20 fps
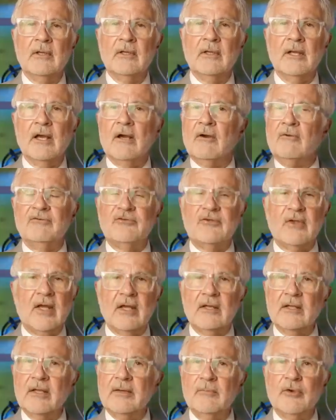Now,
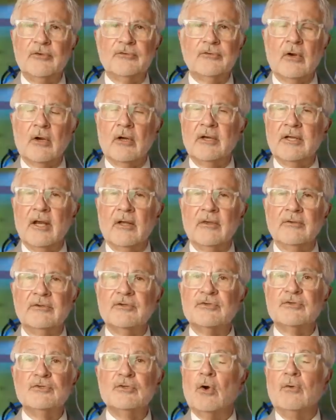sadly, most
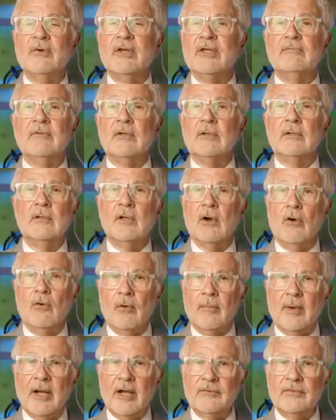cardiologists don't even
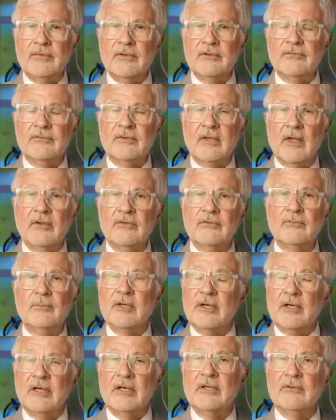know about this test,
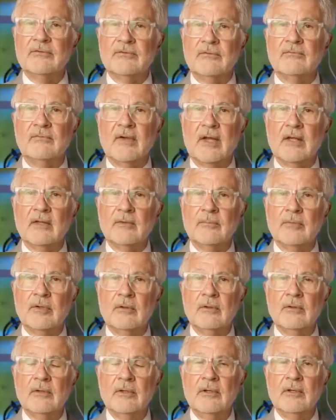but it is
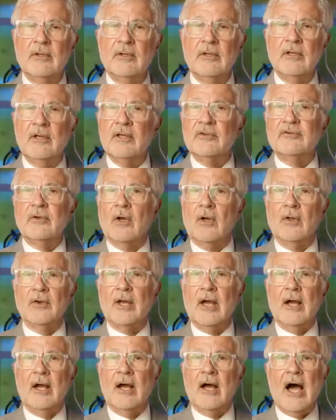available. It's
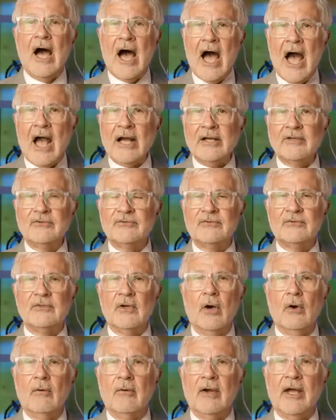called OX,
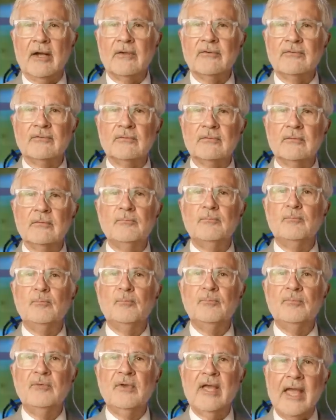OX,
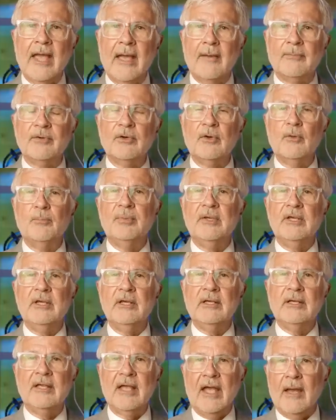capital
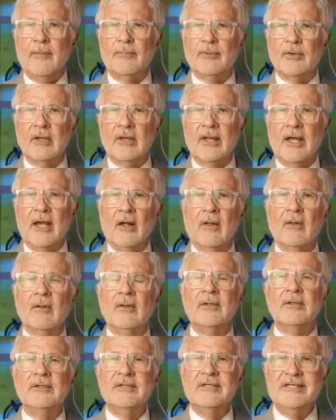P, capital
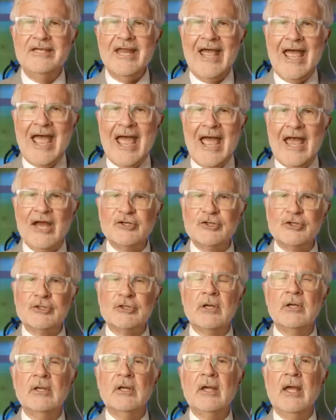L,
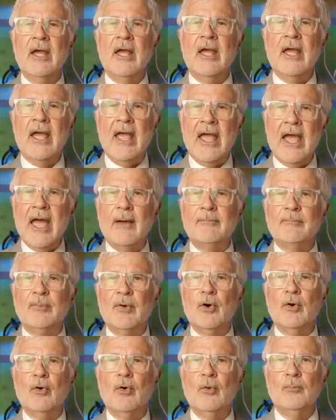dash,
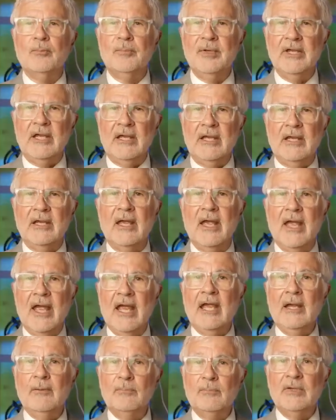ApoB,
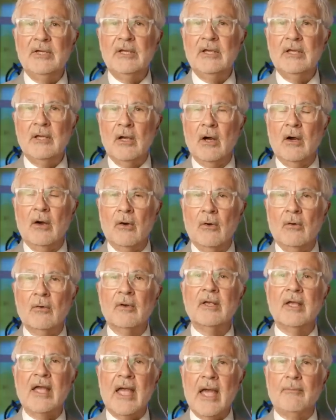A-P-O,
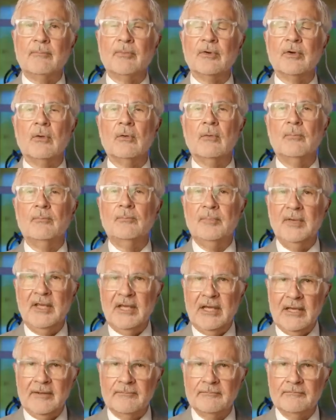capital
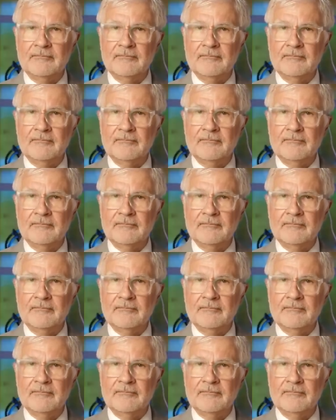B.